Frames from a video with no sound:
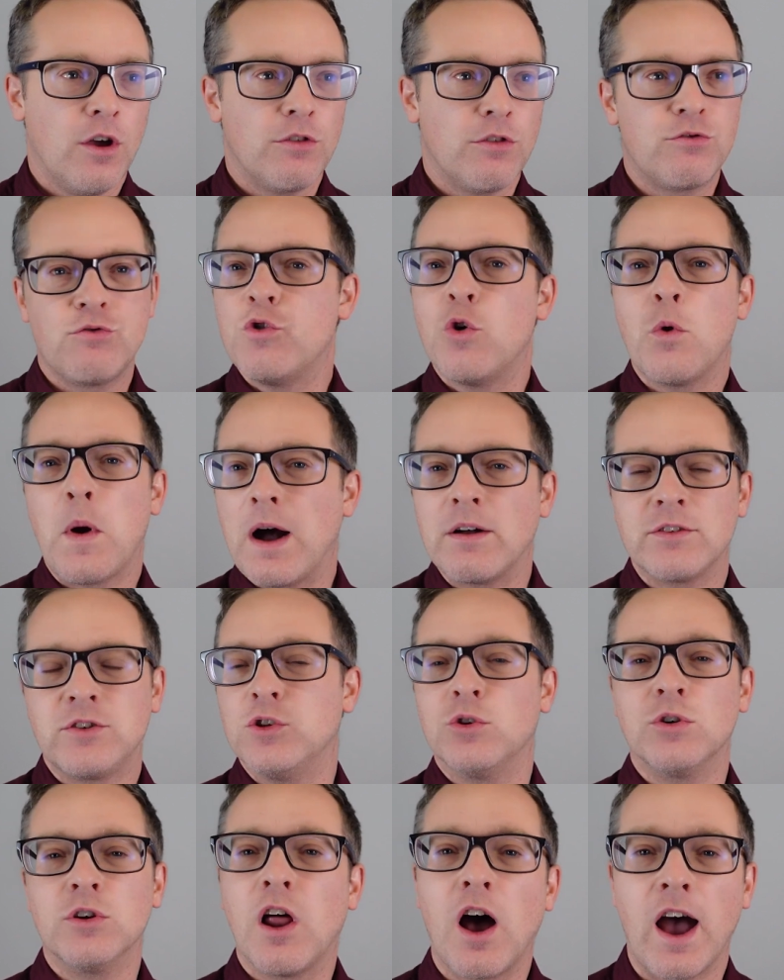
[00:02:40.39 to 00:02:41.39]
throughout
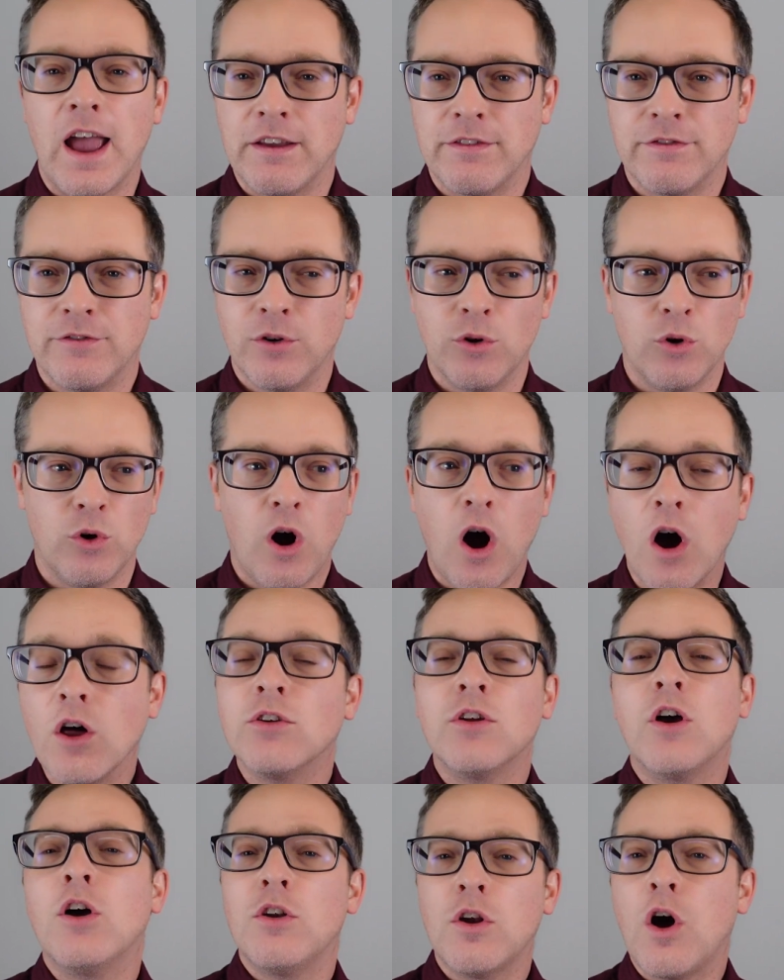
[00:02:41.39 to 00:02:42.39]
your life, or
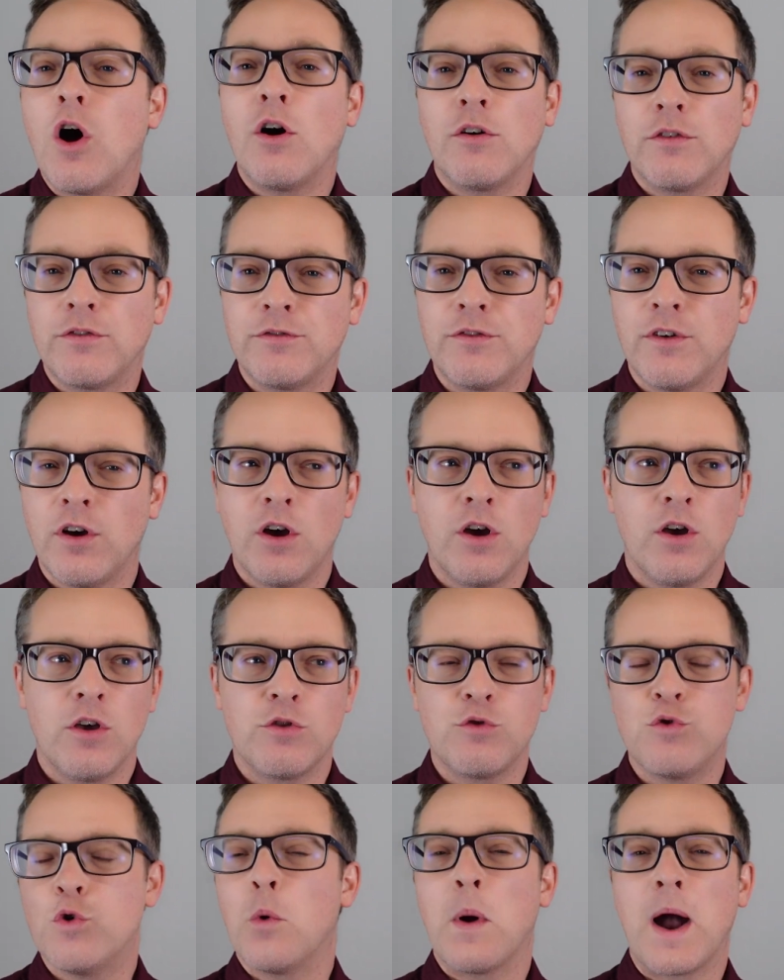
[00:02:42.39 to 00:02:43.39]
on and off
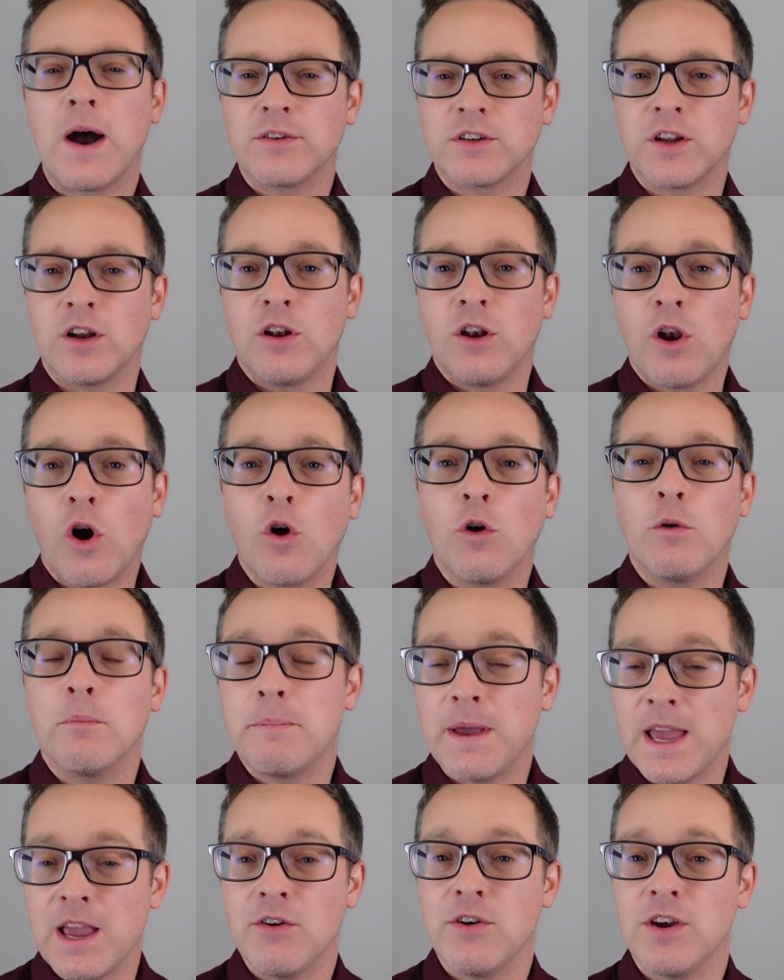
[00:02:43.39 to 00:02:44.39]
throughout a long
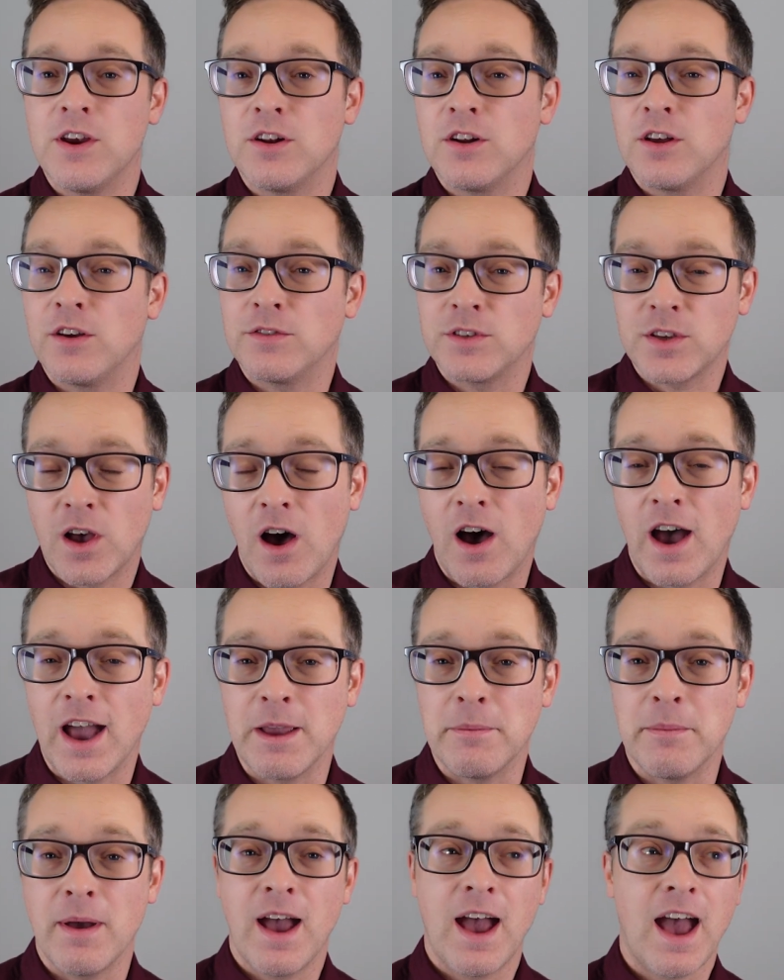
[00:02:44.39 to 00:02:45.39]
period of
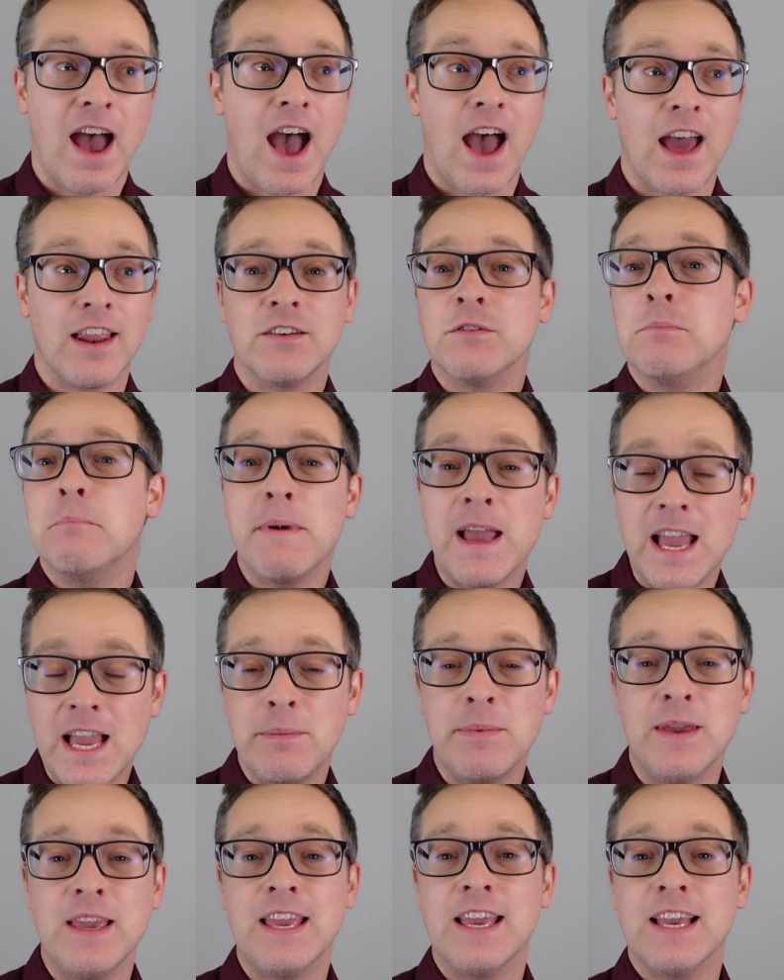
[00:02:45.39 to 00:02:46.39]
time and
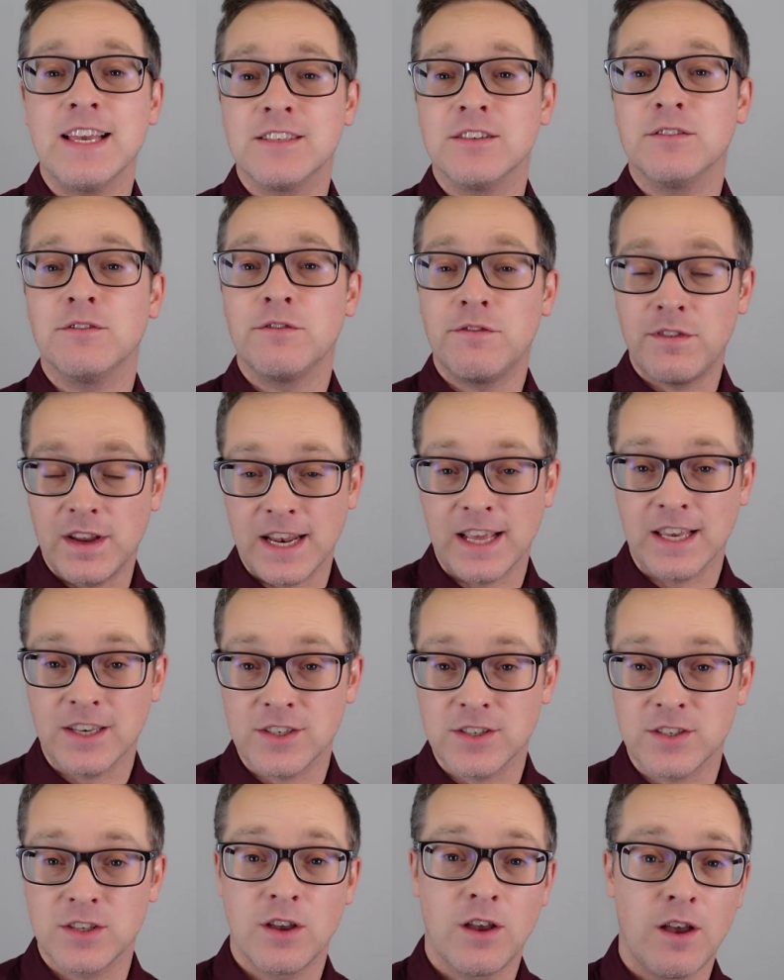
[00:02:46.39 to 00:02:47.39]
maybe isn't
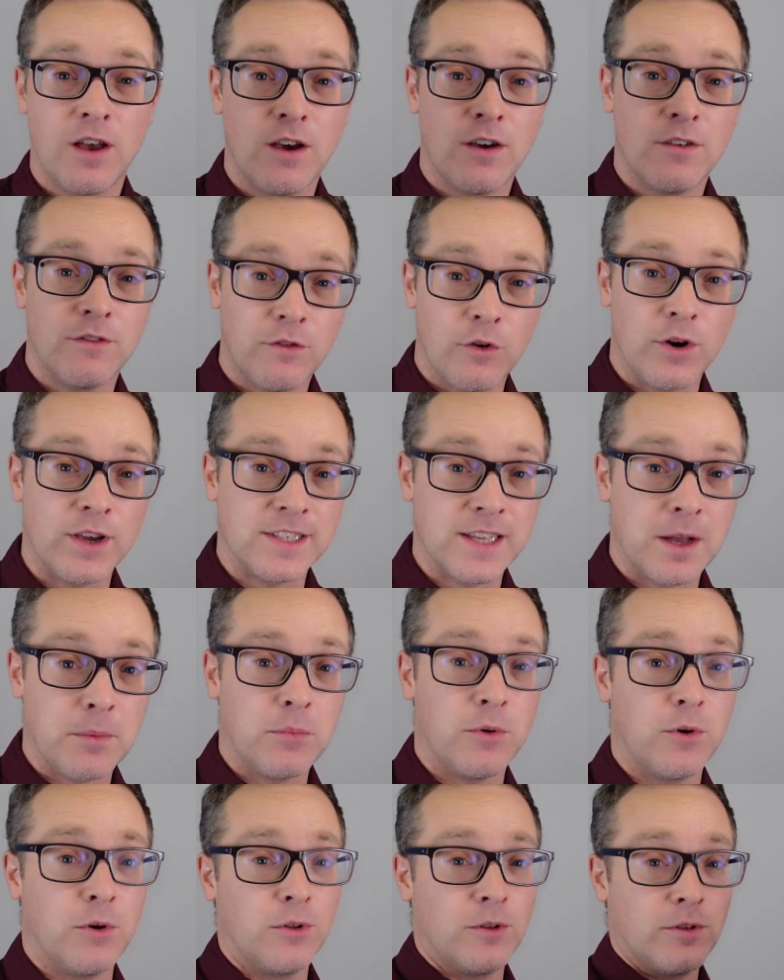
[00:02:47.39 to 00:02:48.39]
finished. For
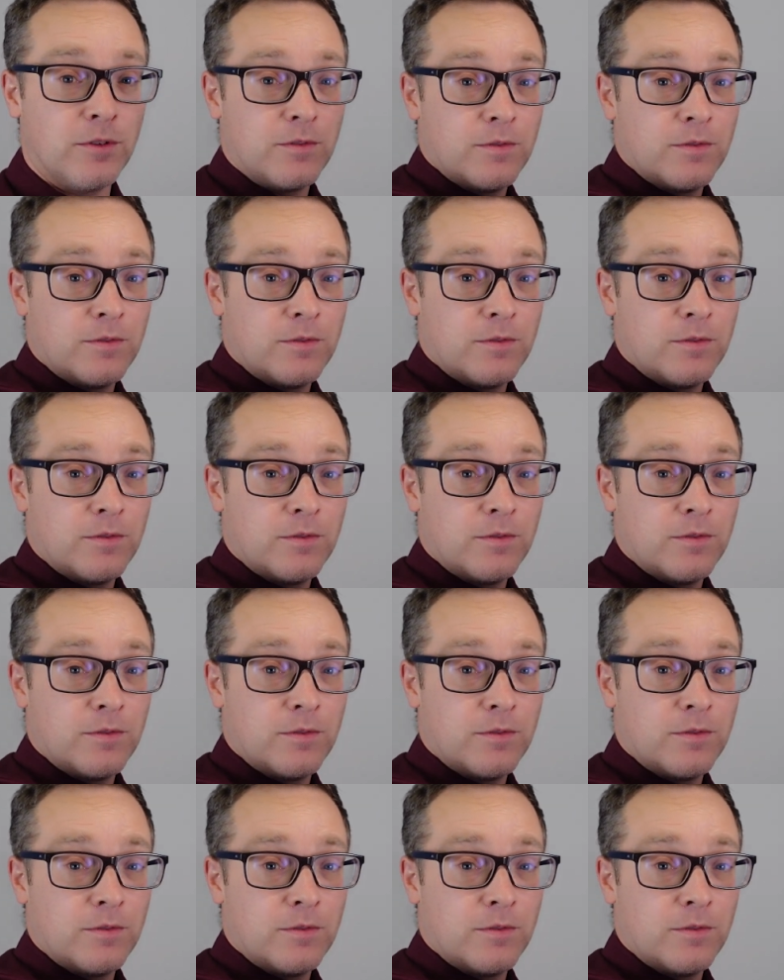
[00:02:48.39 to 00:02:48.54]
example,